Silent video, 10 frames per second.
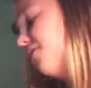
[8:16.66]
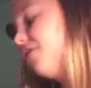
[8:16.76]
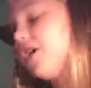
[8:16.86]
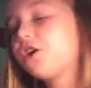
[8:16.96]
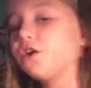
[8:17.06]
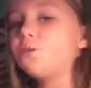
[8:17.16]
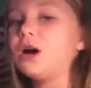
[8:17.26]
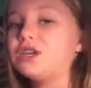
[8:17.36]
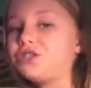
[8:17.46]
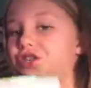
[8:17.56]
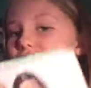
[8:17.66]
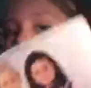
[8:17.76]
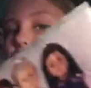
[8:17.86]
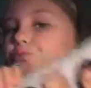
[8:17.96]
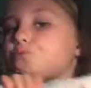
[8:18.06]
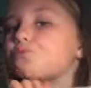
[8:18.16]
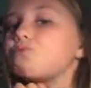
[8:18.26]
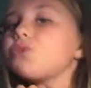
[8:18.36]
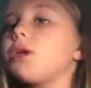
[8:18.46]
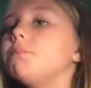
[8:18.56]
very wisely
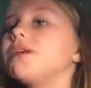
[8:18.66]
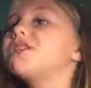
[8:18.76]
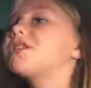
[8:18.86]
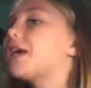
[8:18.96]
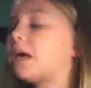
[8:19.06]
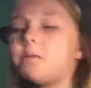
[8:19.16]
because